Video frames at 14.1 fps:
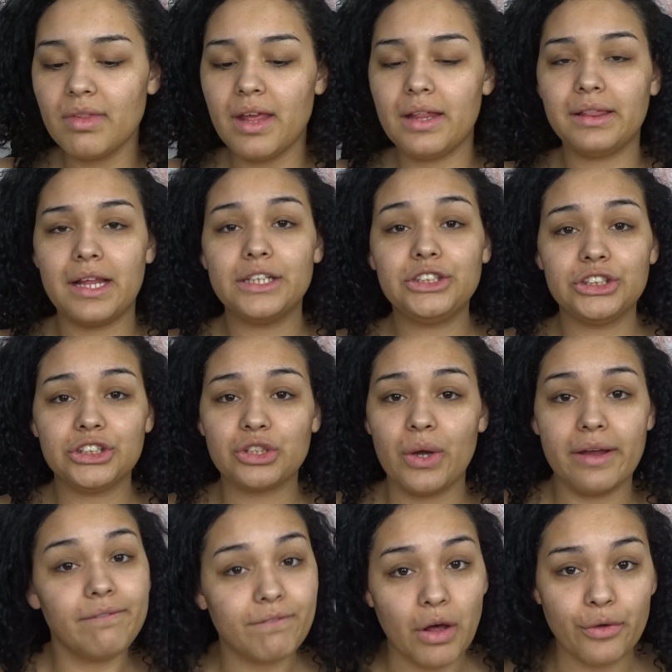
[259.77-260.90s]
let's just go
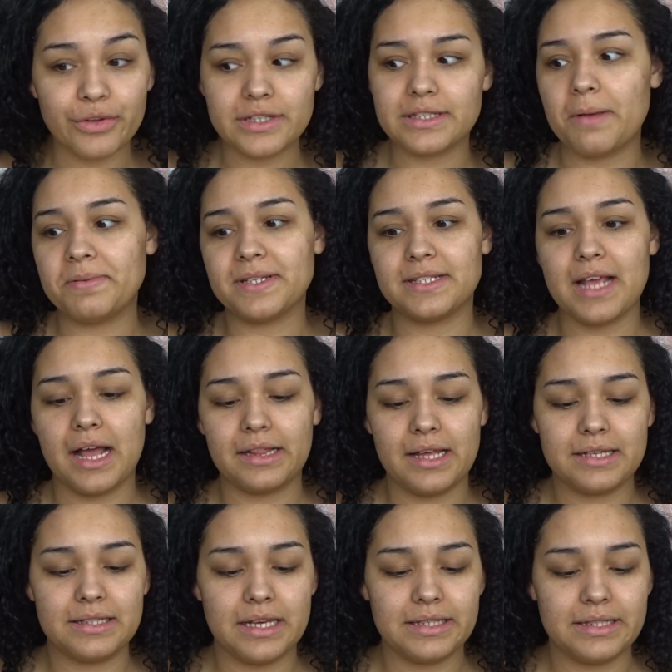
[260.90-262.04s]
ahead and follow the steps exactly
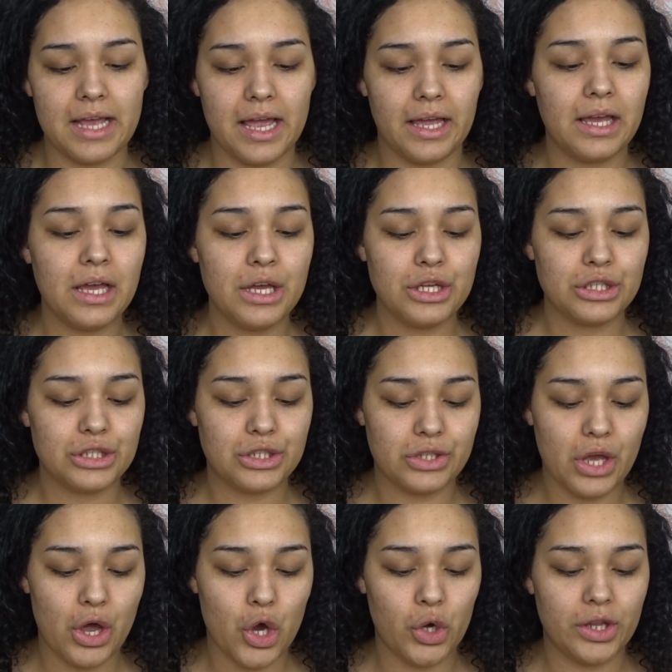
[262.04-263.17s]
as they say.
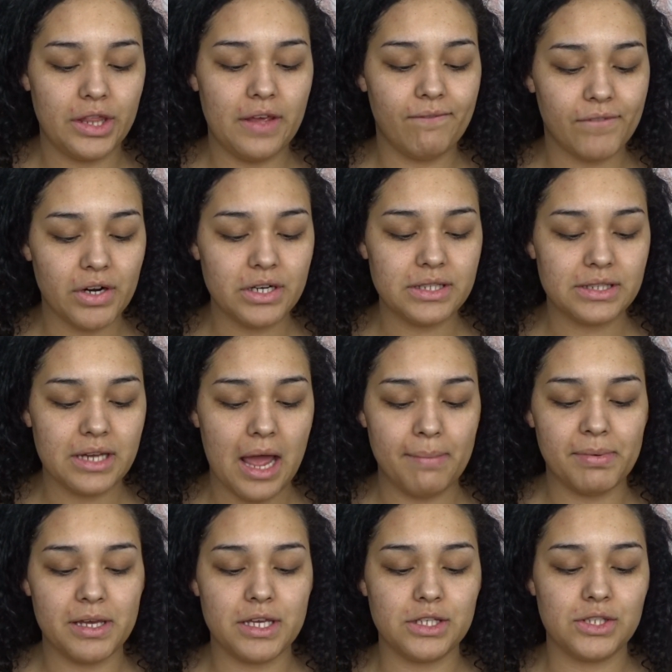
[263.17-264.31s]
So the first
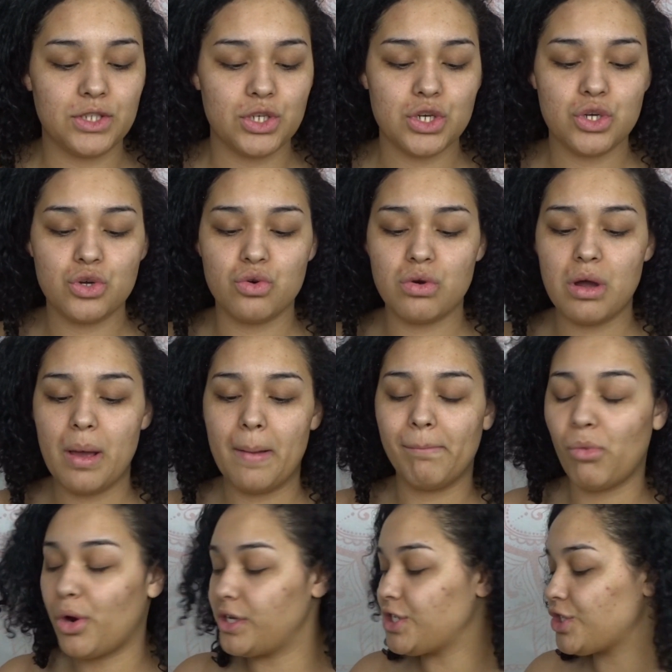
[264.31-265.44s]
step is to
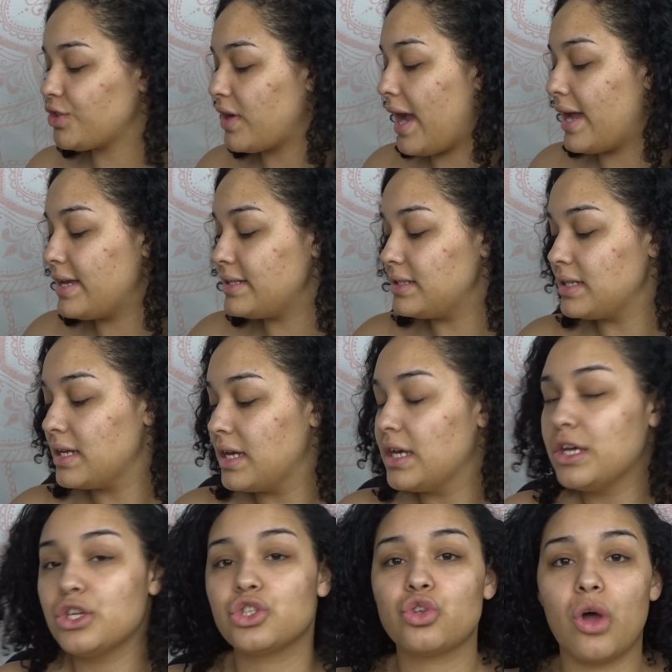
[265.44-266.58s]
moisturize.
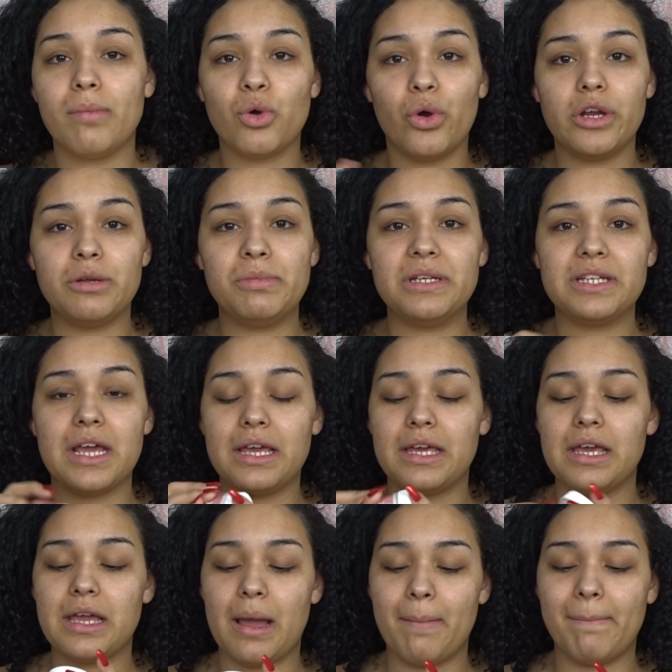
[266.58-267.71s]
So I'm going to be
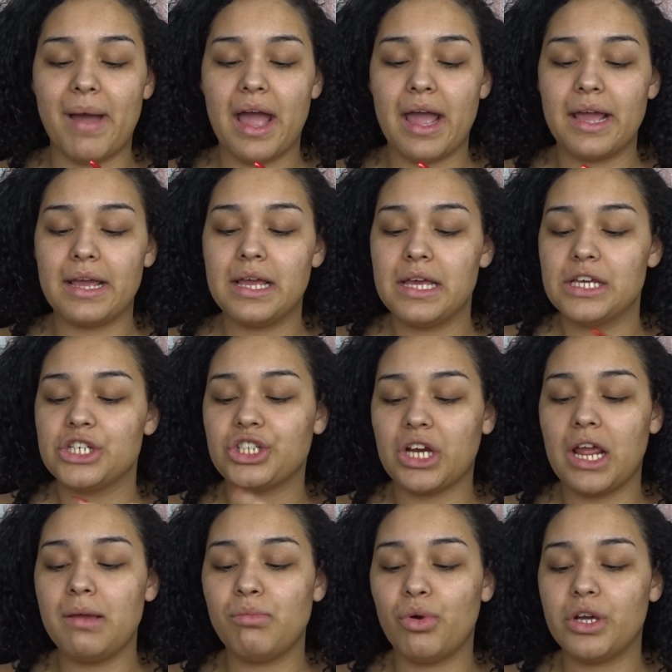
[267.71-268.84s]
taking my
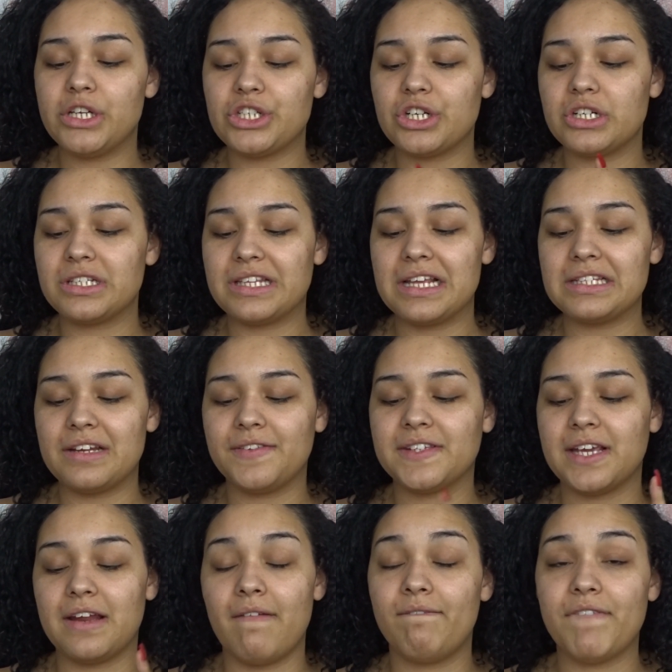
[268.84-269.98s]
Shea Moisture Sensitive
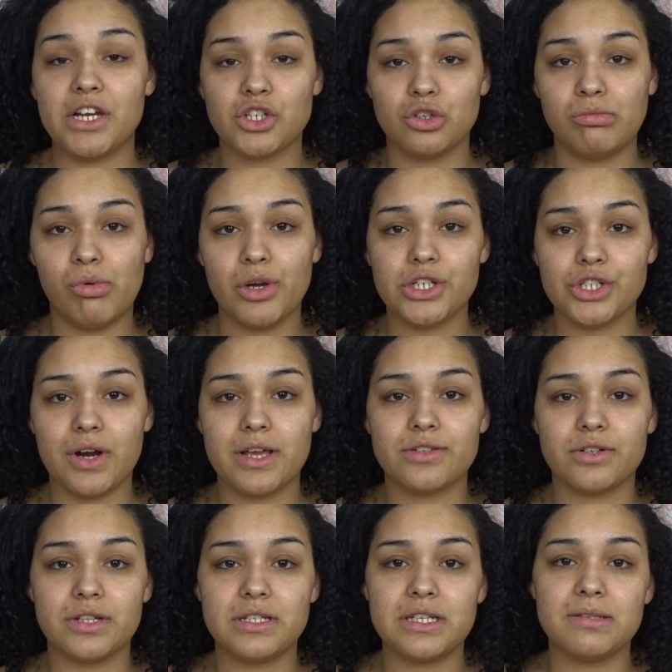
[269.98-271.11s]
Skin Facial
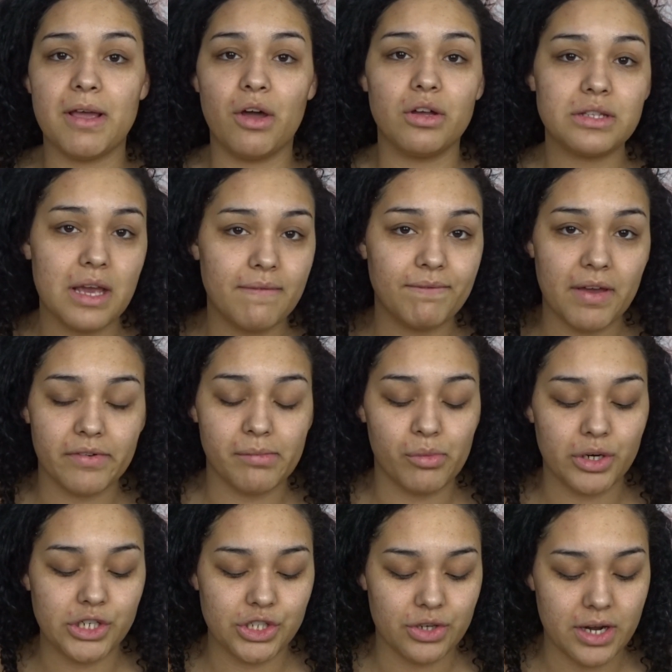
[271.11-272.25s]
Moisturizer. This is my all-time favorite
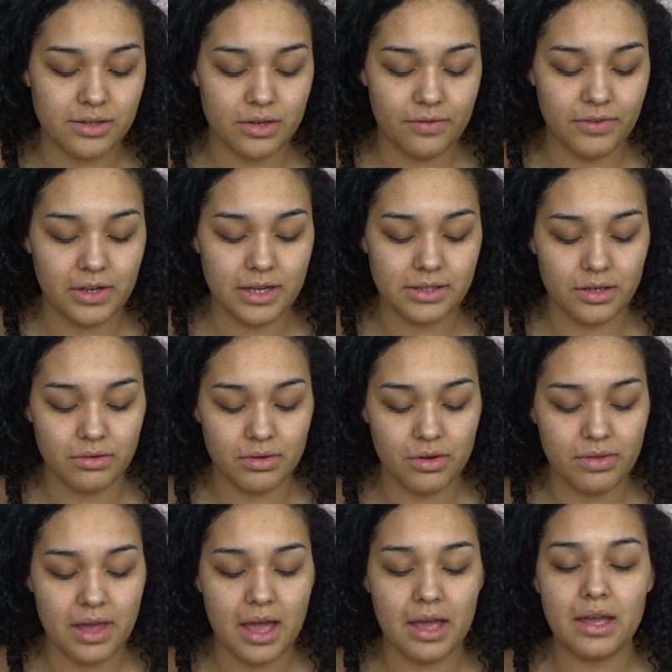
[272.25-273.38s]
moisturizer, if you guys don't
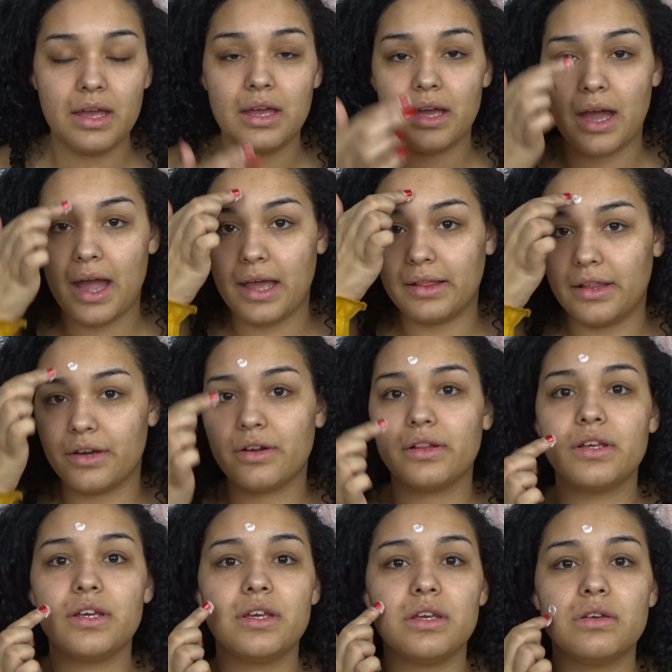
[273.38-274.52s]
know that. I
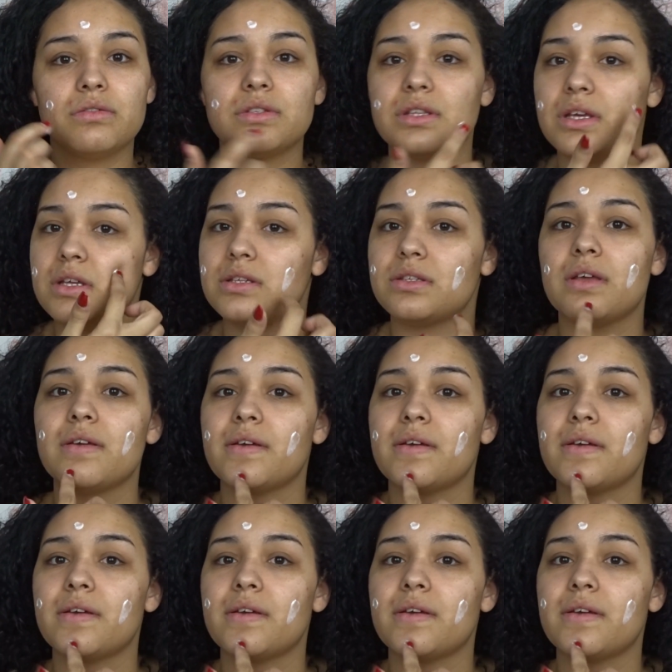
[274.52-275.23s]
literally use this